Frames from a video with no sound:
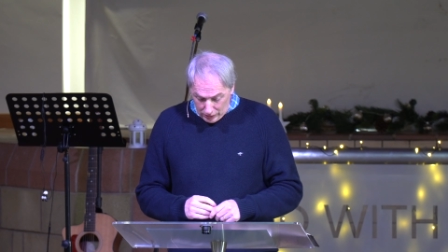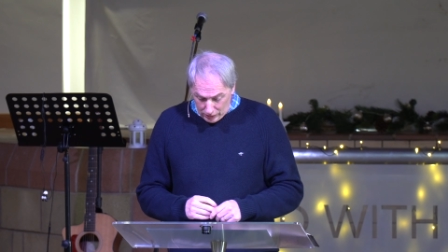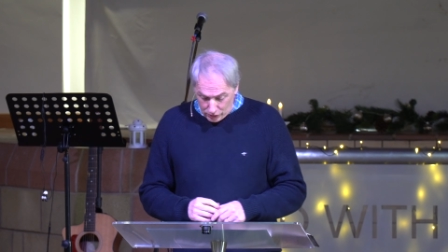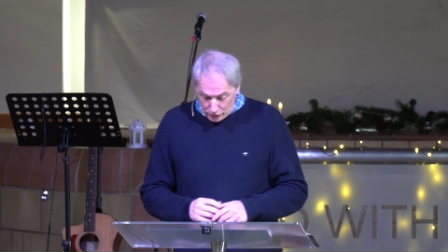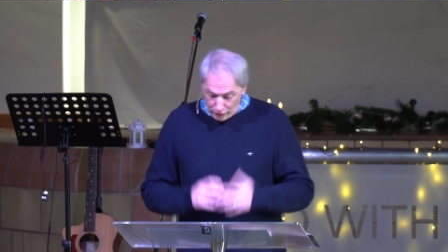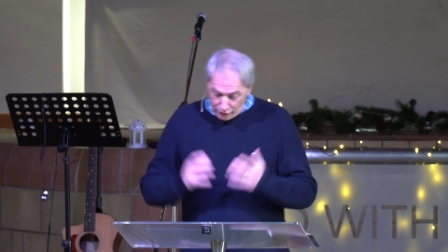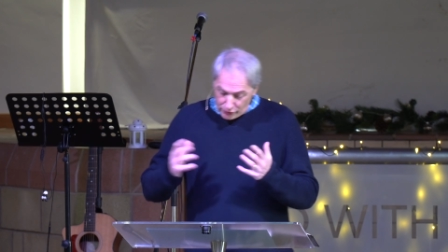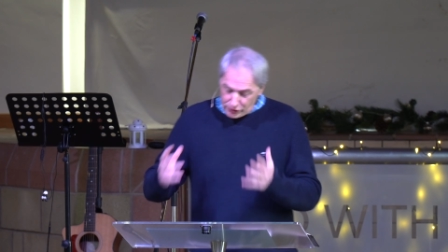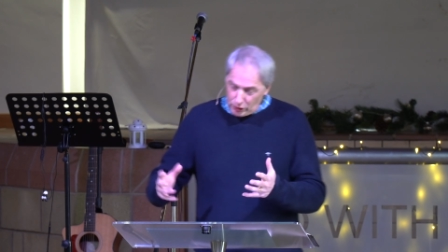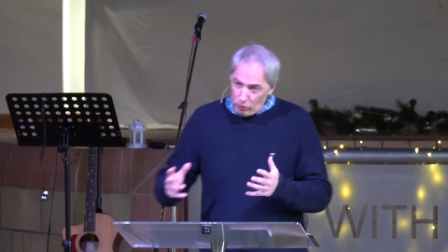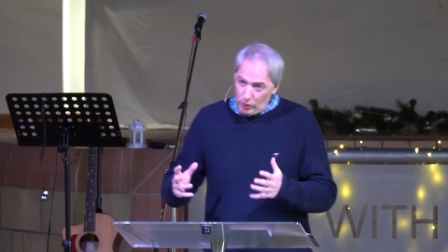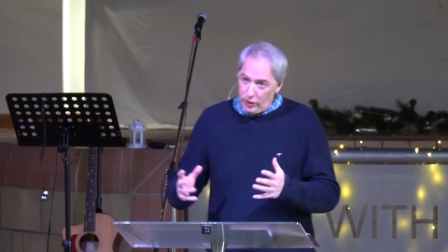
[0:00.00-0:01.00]
So the first
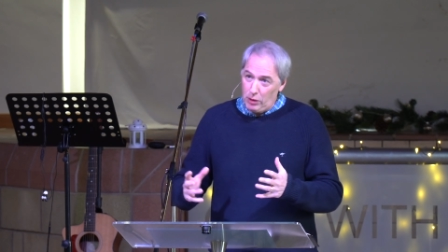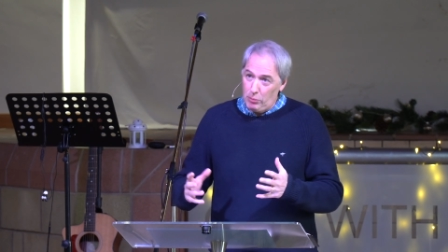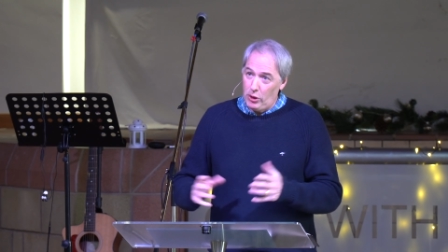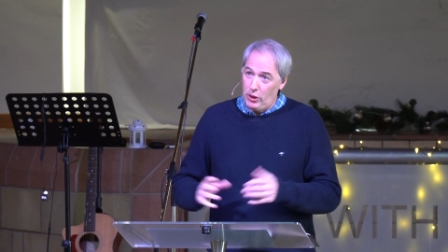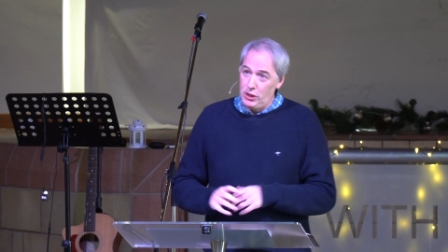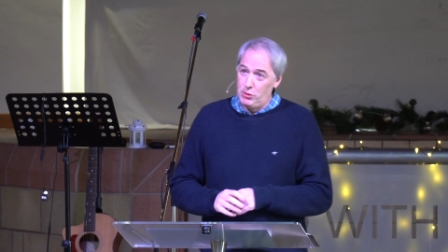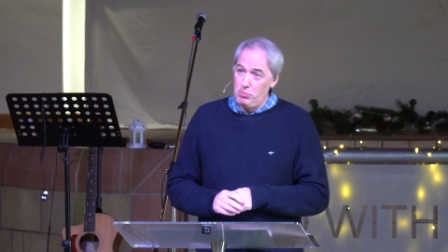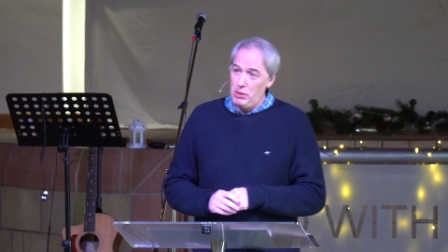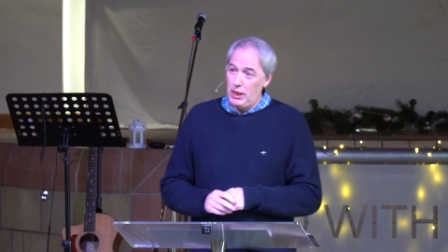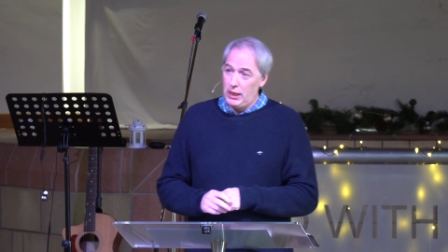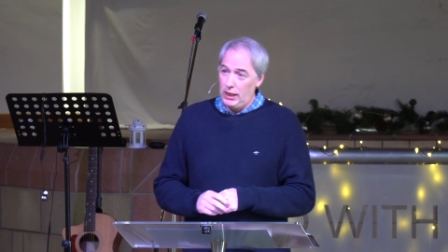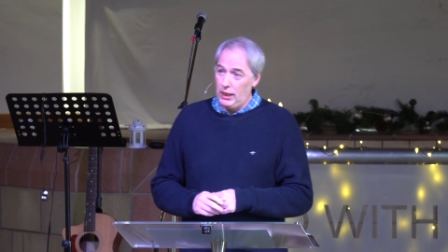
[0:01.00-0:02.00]
thing we'll think about is
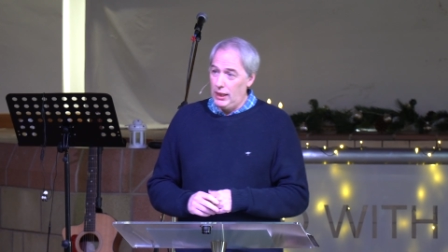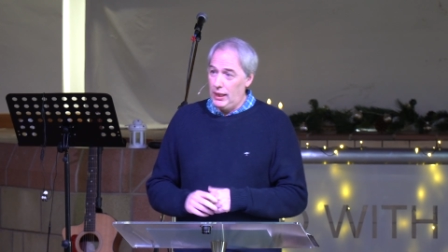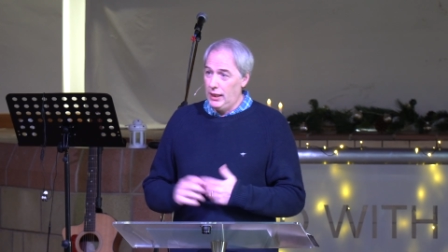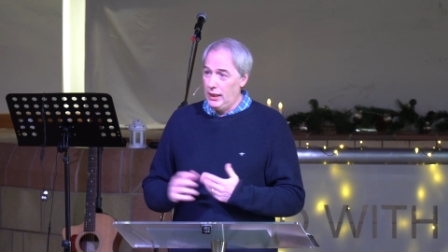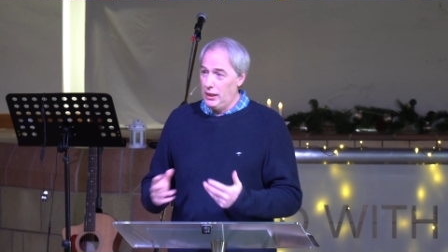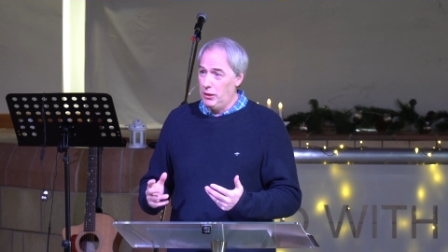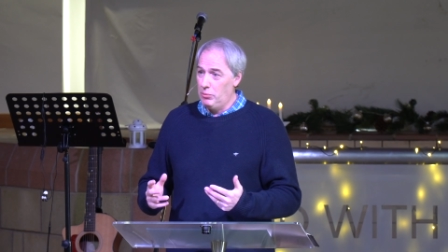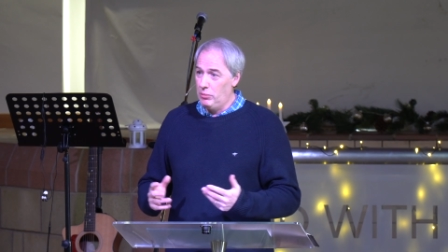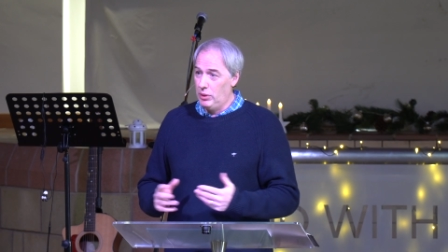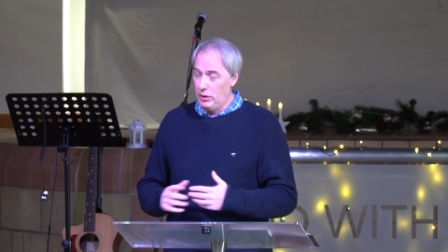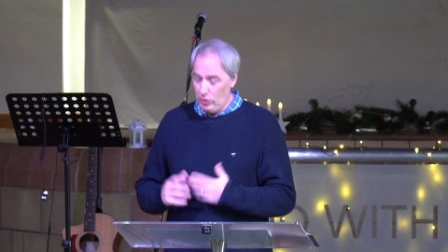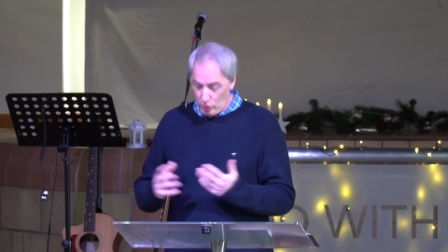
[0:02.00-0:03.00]
making a
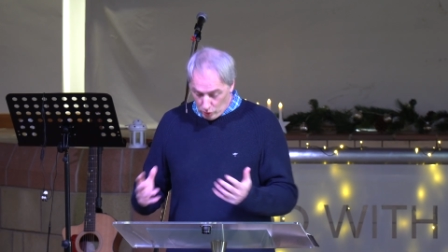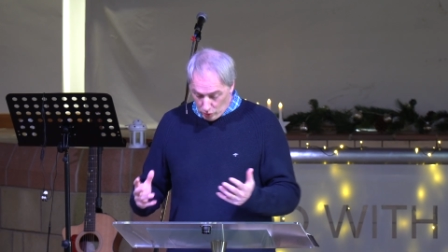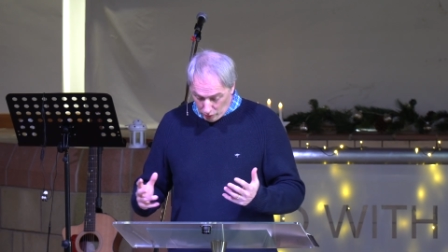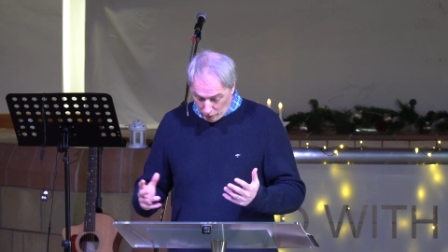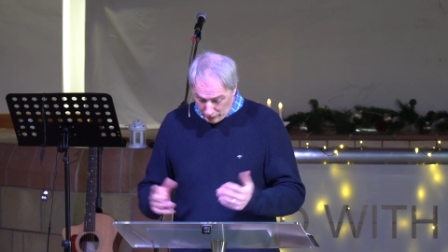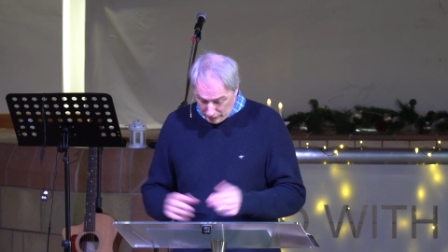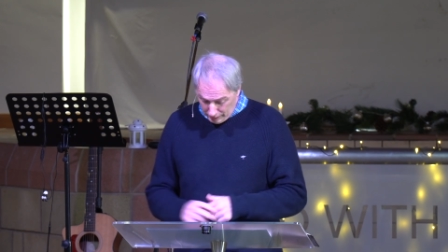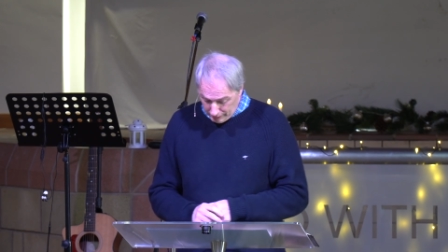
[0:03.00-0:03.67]
name known.